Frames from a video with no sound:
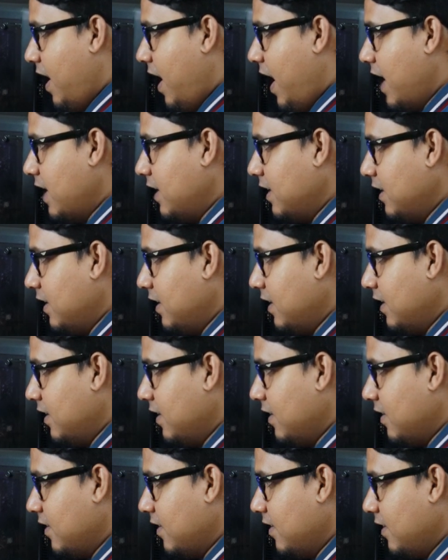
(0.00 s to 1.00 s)
and
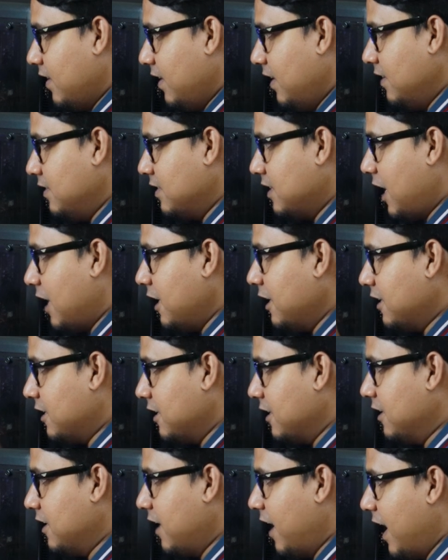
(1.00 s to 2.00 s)
it's
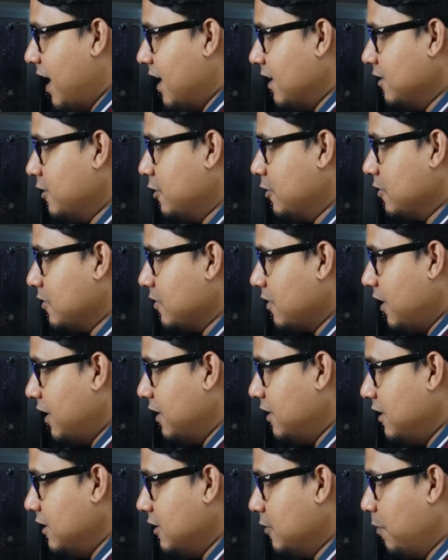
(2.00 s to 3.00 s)
connected as a
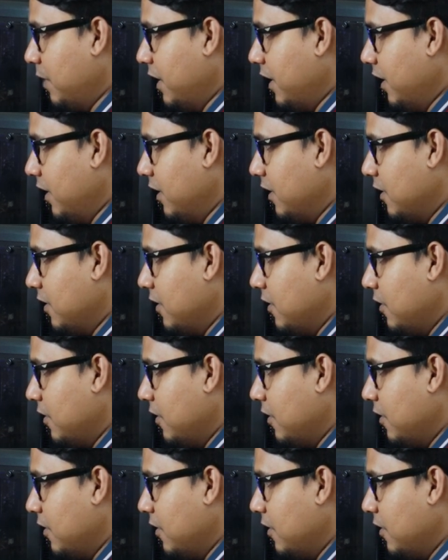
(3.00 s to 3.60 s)
display